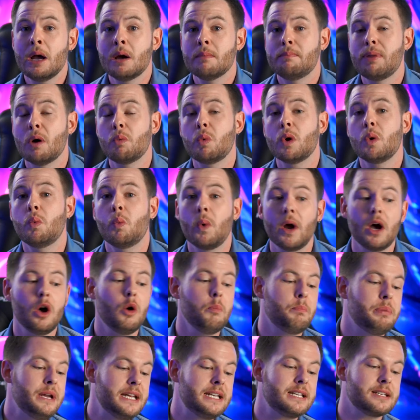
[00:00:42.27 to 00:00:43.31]
but we will
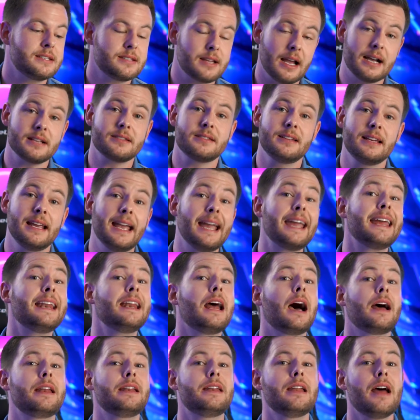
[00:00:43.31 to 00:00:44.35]
be discussing in
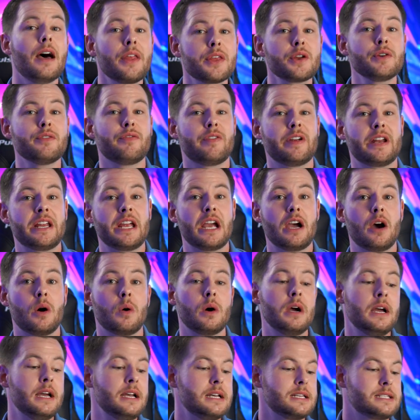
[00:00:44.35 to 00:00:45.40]
another
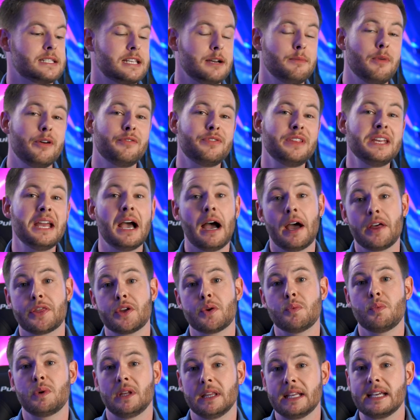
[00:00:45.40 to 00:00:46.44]
video some of the
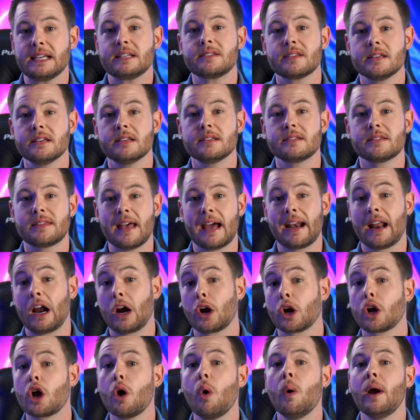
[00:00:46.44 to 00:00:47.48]
other releases that
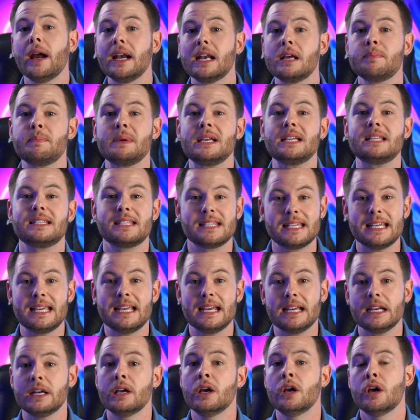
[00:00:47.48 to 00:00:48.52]
are going to be
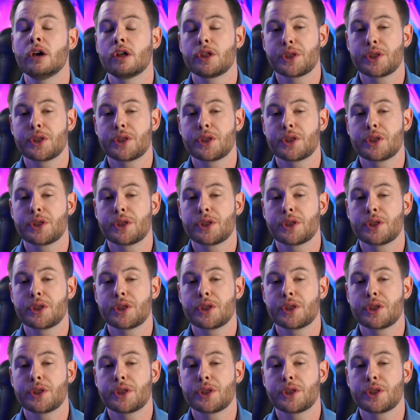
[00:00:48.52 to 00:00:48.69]
seen